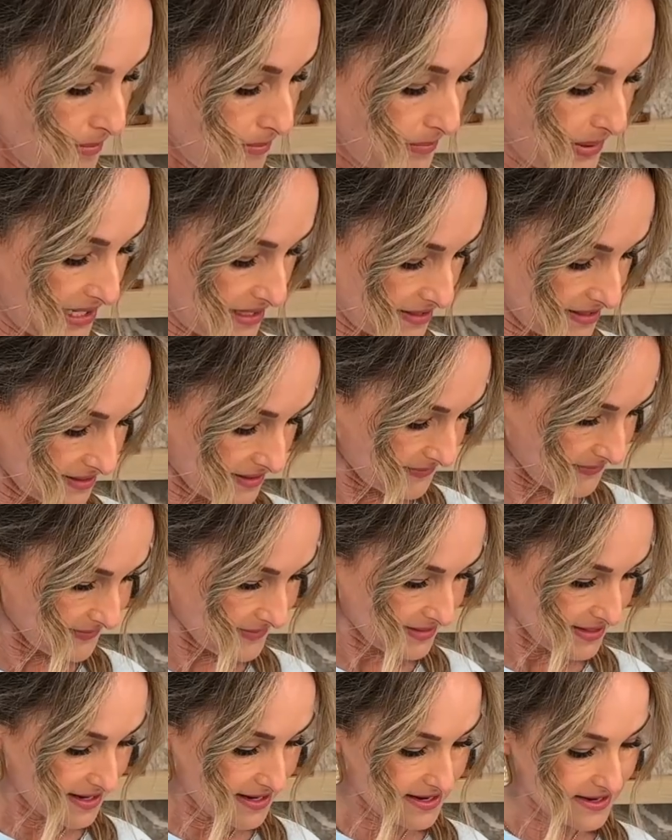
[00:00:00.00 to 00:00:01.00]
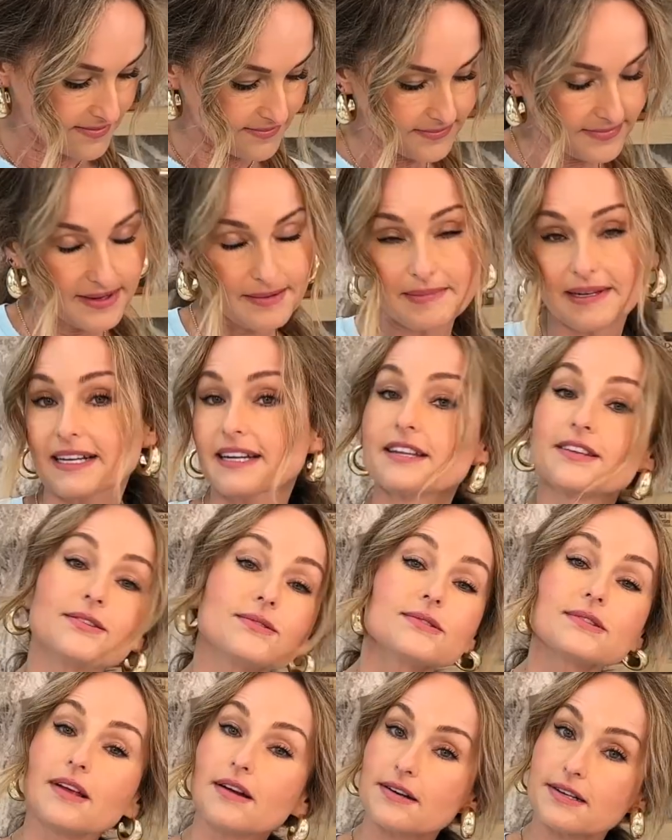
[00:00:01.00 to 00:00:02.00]
but I'm not gonna
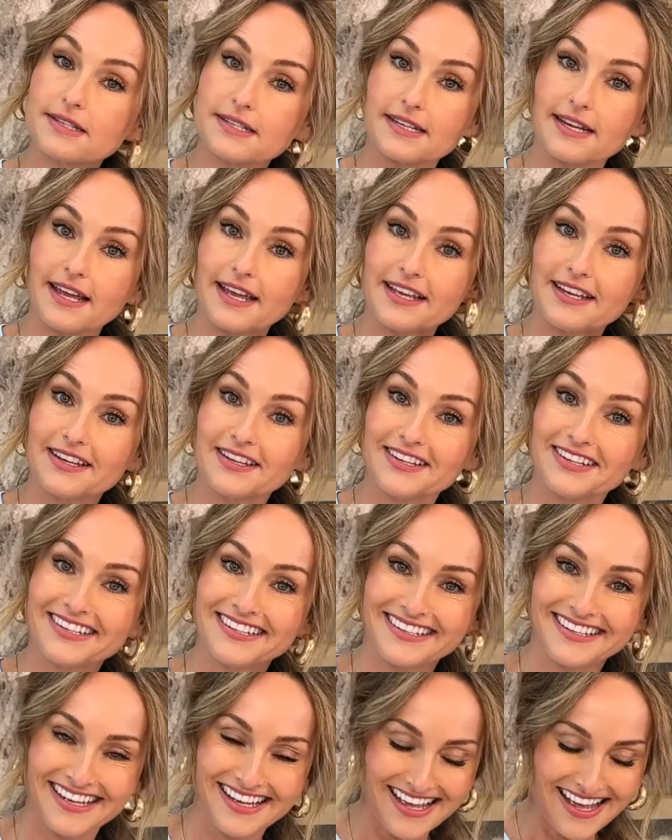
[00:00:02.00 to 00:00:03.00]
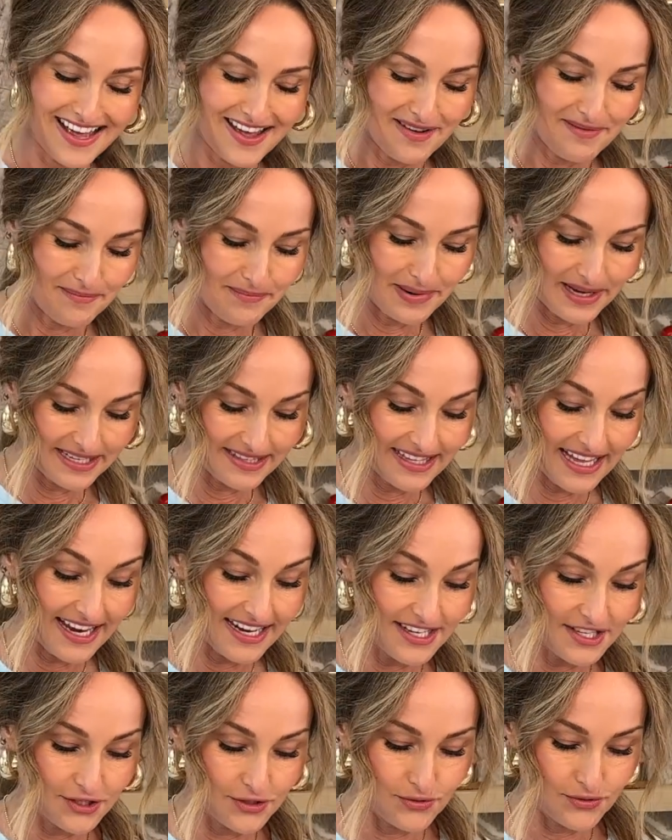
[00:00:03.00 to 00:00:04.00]
use lard today, but that
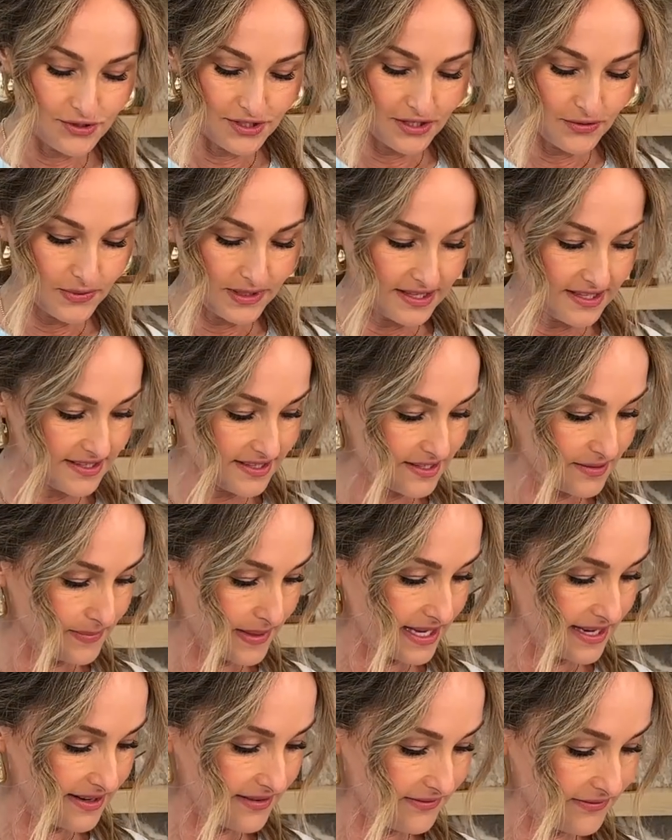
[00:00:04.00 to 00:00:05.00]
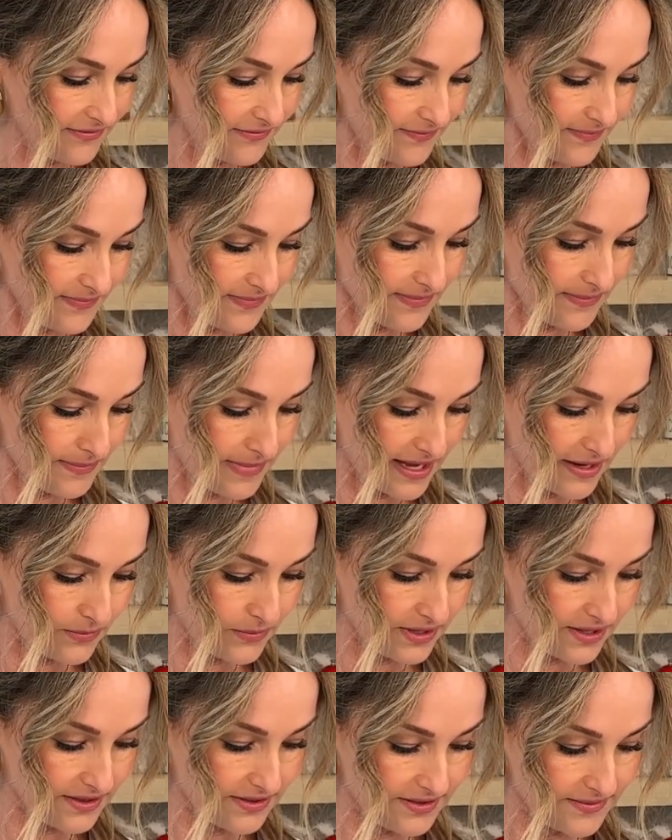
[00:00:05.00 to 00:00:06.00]
is usually what this is made with.